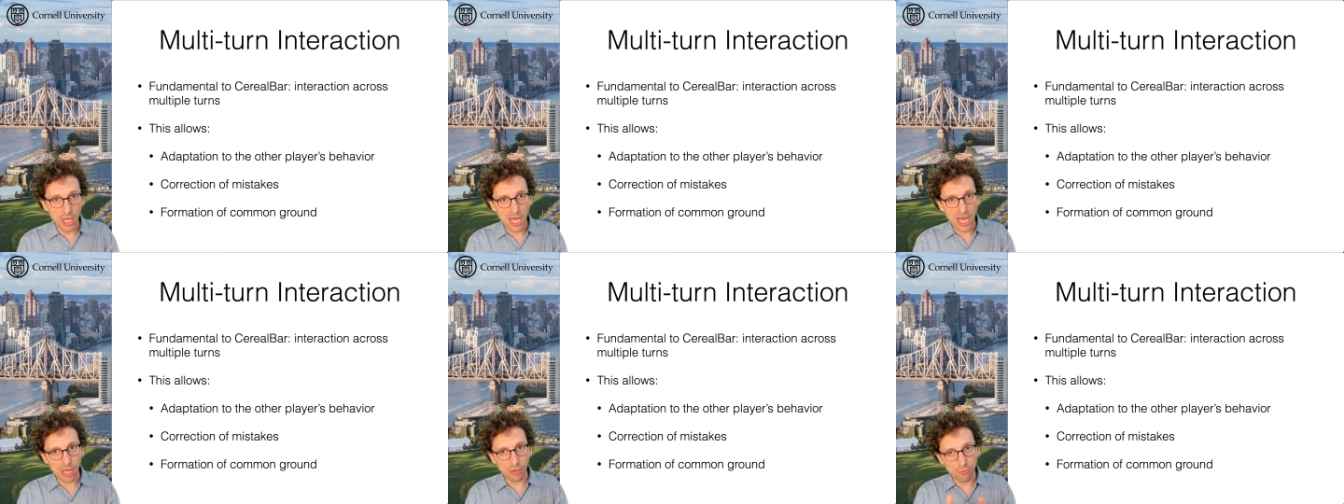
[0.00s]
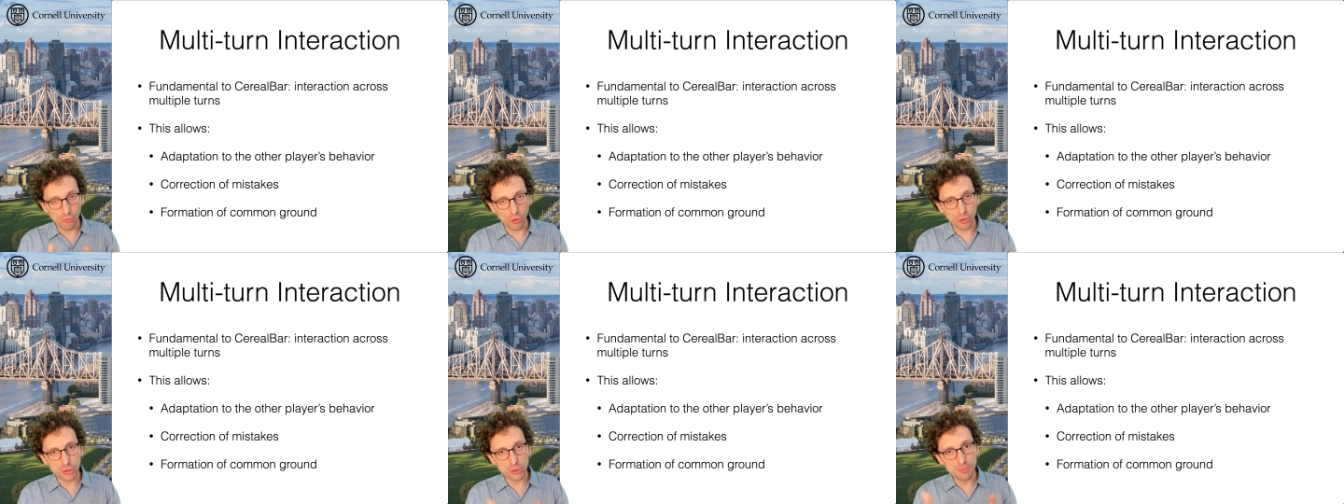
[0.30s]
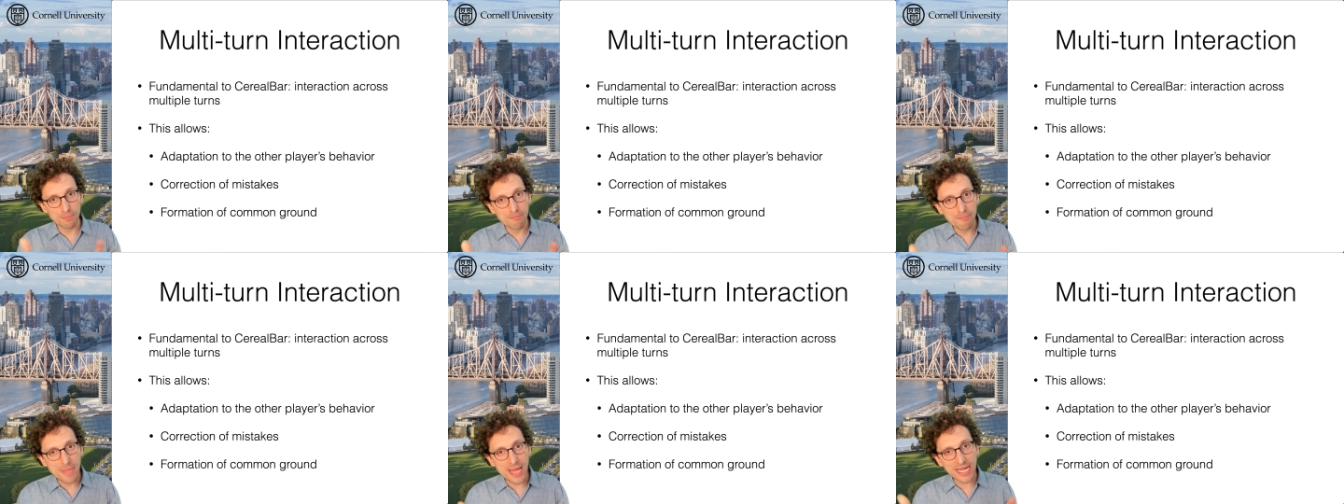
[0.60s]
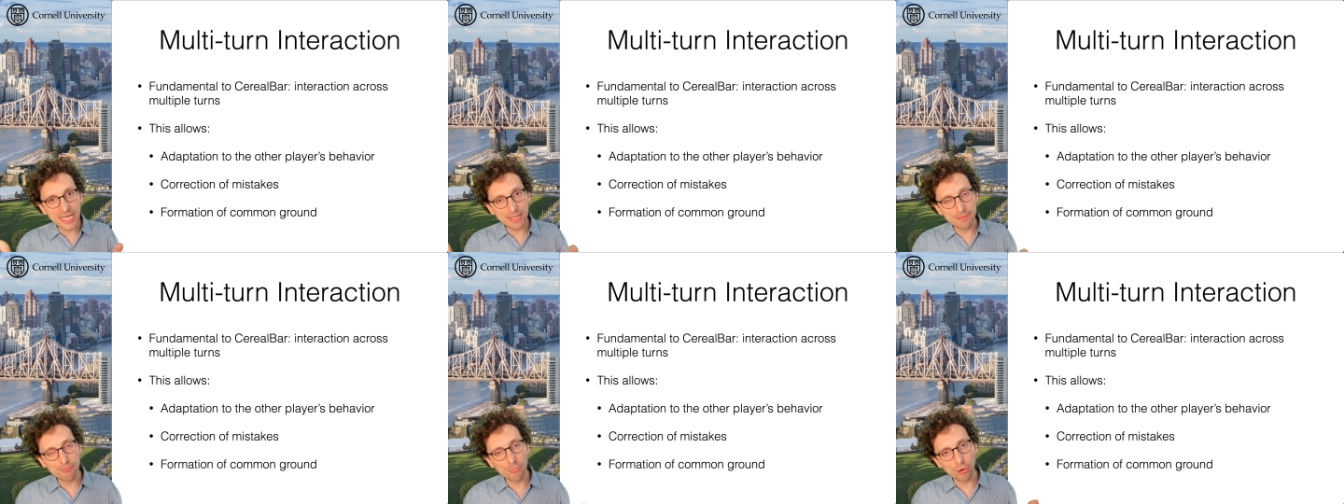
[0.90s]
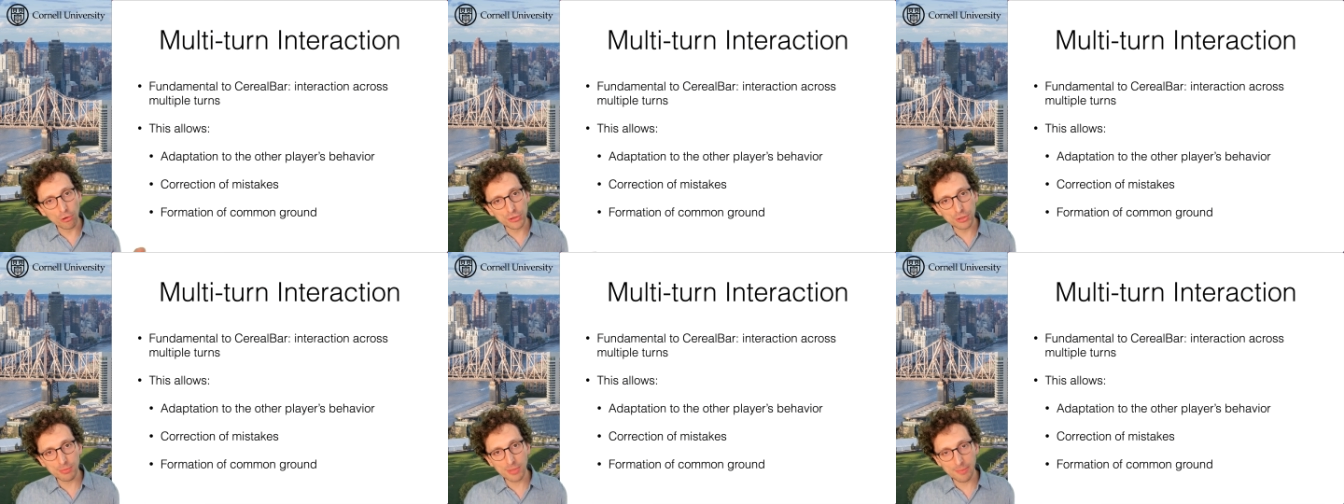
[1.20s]
across
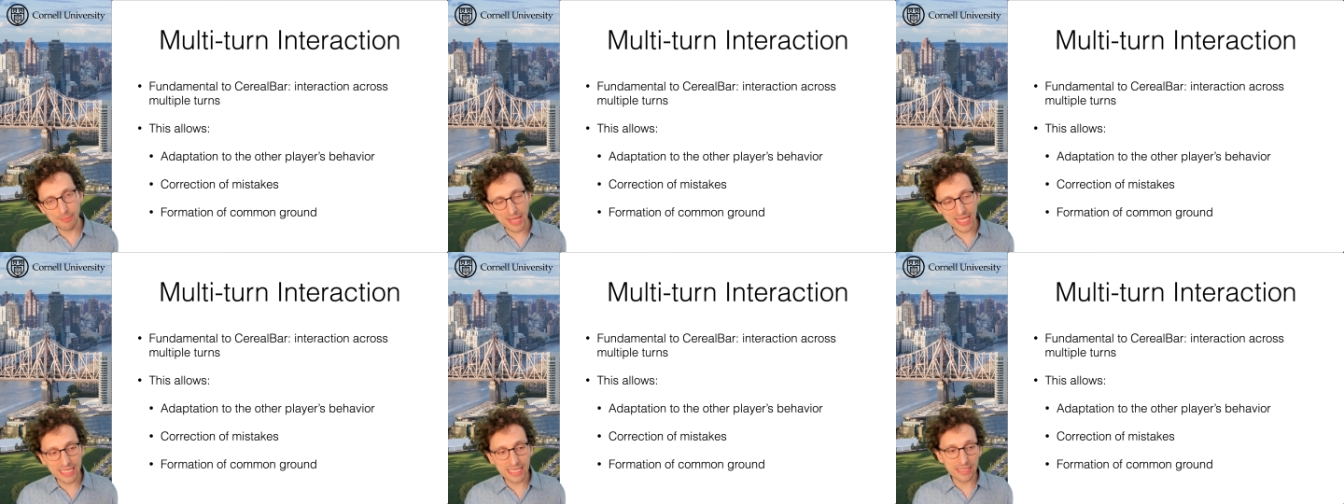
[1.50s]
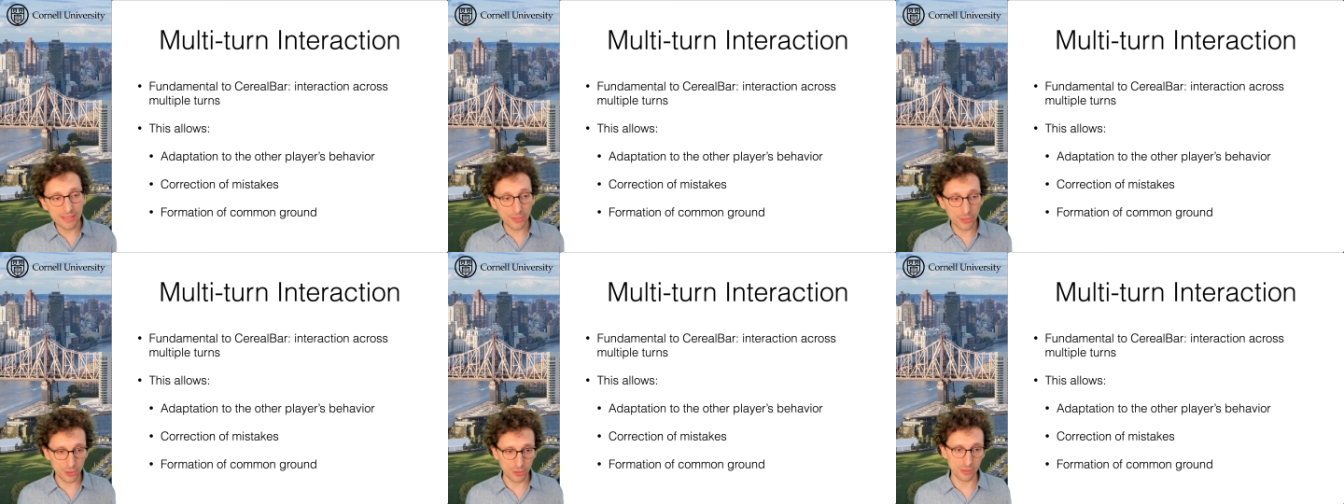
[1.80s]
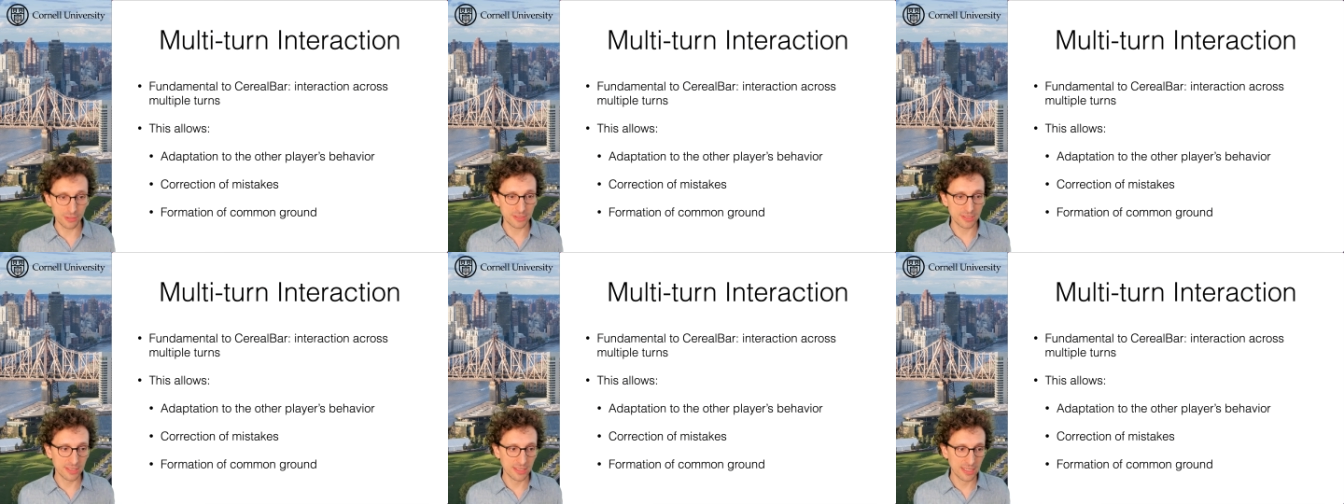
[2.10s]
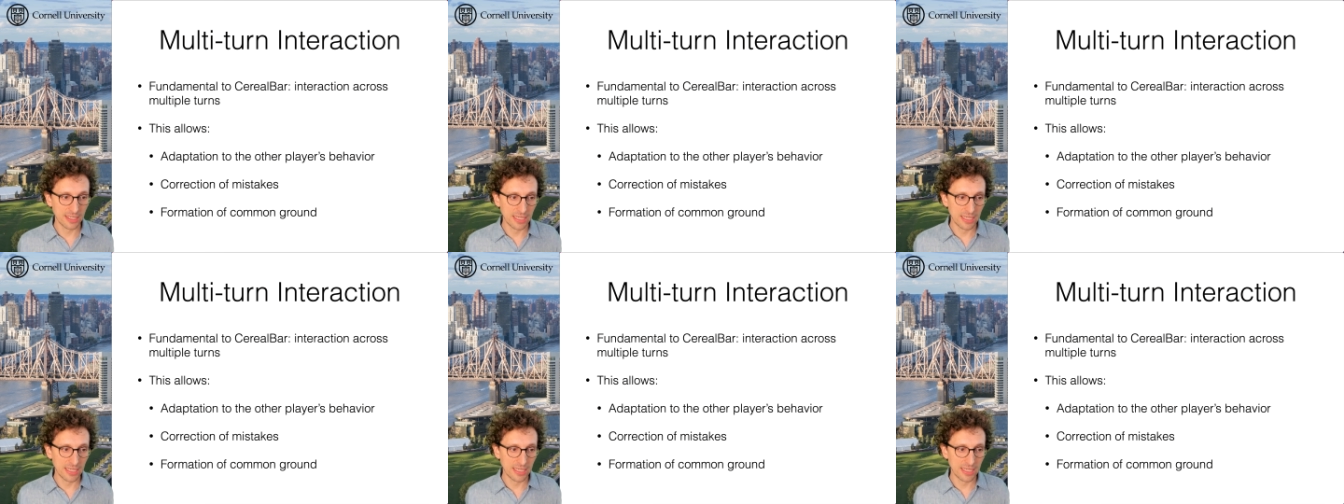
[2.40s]
many turns.